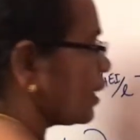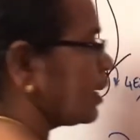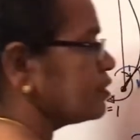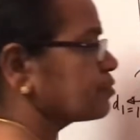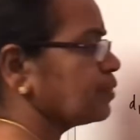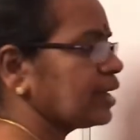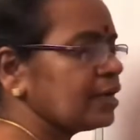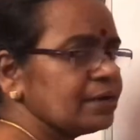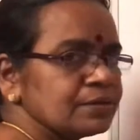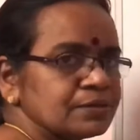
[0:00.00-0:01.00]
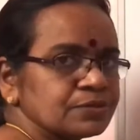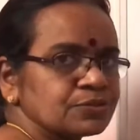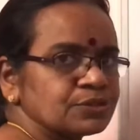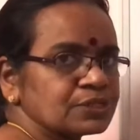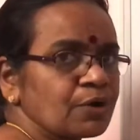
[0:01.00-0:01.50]
L square.
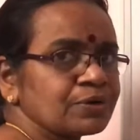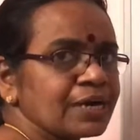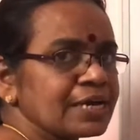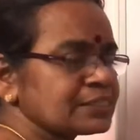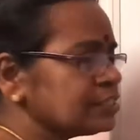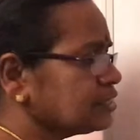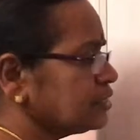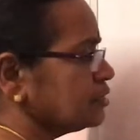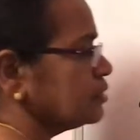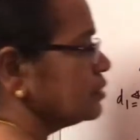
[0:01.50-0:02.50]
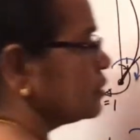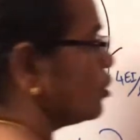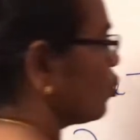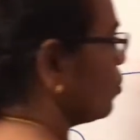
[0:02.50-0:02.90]
So to counteract it, there